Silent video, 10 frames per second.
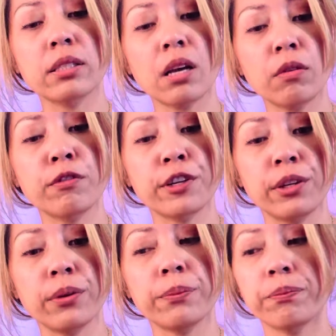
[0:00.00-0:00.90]
out for
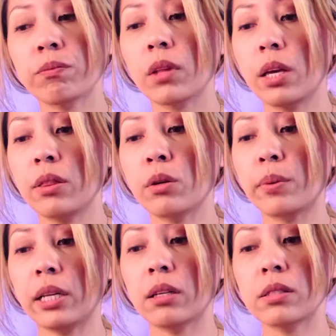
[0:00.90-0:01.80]
you, in the
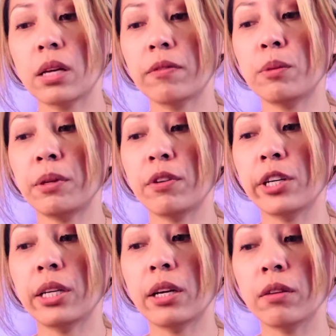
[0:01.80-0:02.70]
reading because I have to be
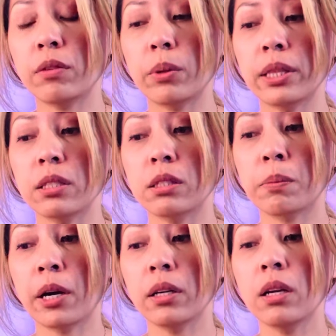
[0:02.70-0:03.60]
very careful with this
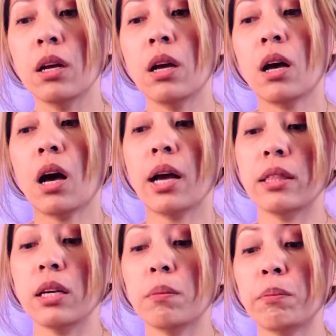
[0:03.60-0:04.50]
part. I
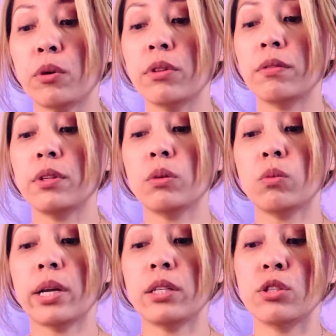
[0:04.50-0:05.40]
think both of you
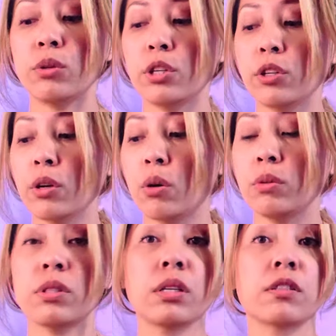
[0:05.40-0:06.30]
went into your
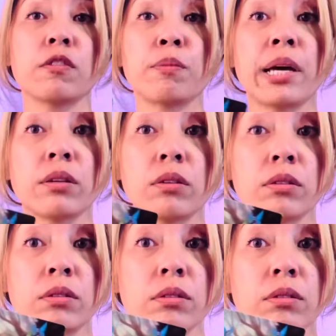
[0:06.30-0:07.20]
own Six of
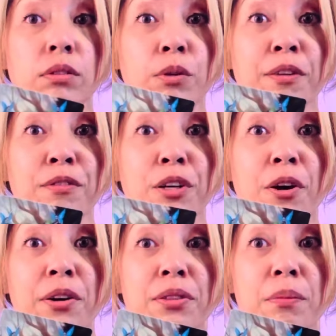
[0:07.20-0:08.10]
Pentacles. You have the
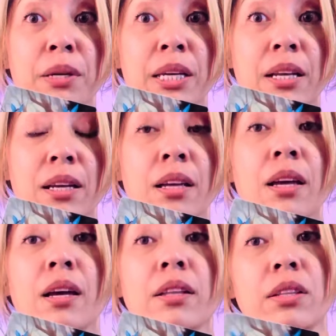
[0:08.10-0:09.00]
card in the beginning.
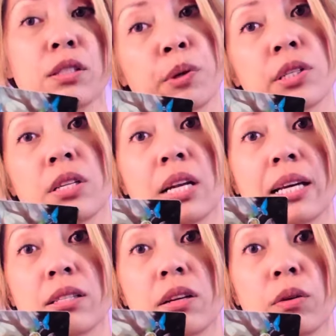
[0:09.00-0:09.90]
This person
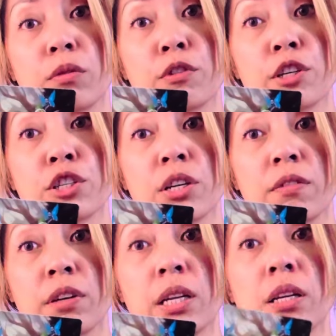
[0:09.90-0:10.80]
has their own version
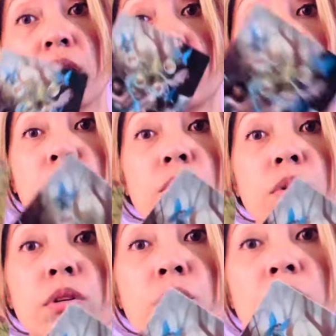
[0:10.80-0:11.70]
of it. So
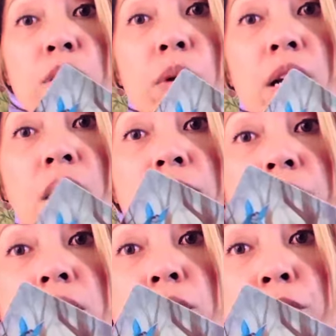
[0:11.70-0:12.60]
you guys went off
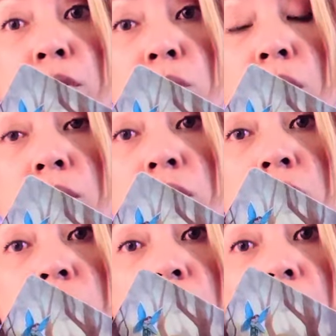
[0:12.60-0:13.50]
on different
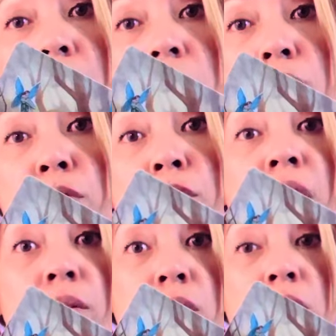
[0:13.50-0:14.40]
roads and you
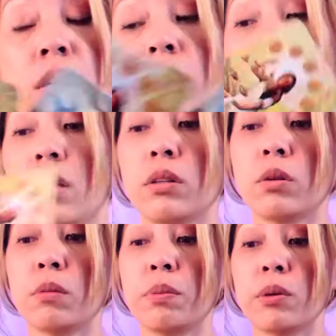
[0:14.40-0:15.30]
found that you
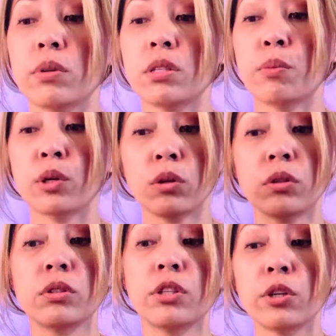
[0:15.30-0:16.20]
could be reciprocal
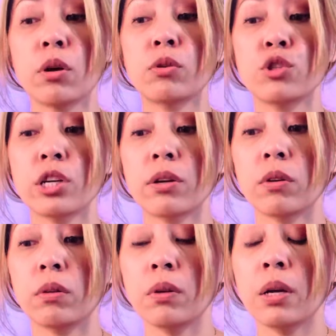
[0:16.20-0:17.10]
to your own
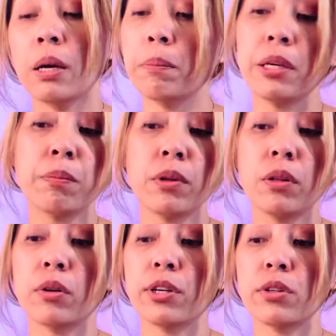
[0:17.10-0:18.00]
general people
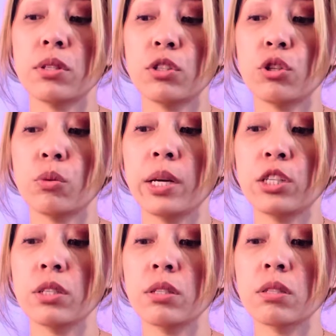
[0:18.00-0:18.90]
or your
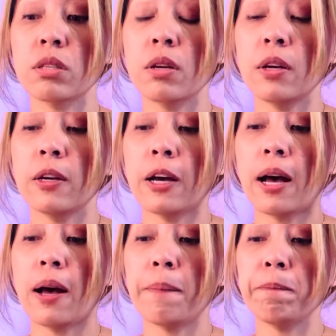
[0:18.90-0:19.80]
situations.
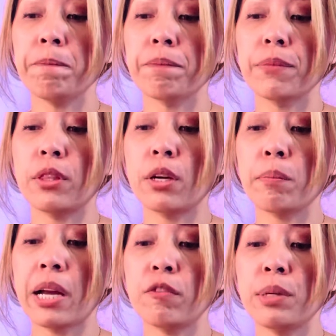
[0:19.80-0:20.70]
Um, there
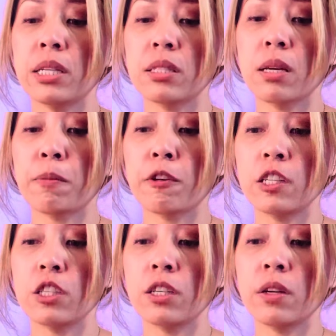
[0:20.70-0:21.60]
might have been a
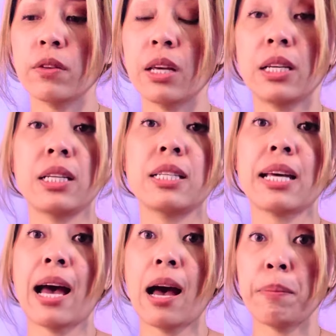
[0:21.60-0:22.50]
separation here that needed to
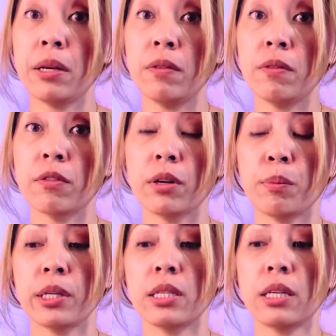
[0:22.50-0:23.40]
happen for a
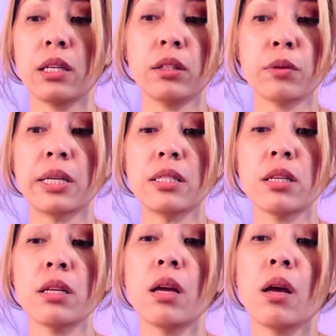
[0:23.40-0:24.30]
particular
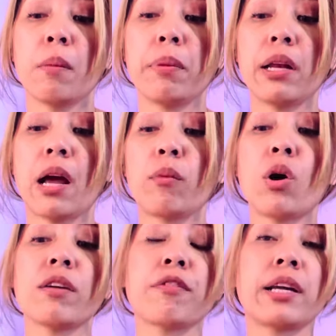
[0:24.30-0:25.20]
reason, but I
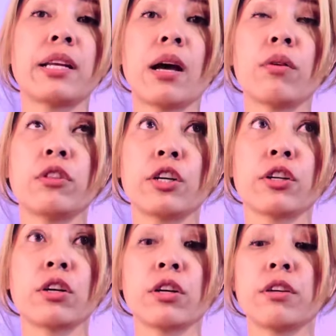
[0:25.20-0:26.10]
want to find out their
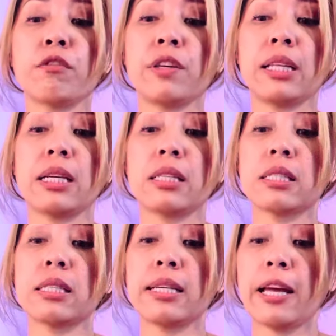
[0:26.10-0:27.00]
current feelings
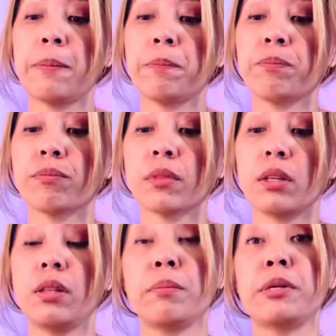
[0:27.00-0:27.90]
today.
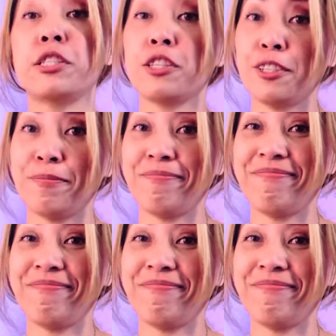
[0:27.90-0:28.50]
The Magician.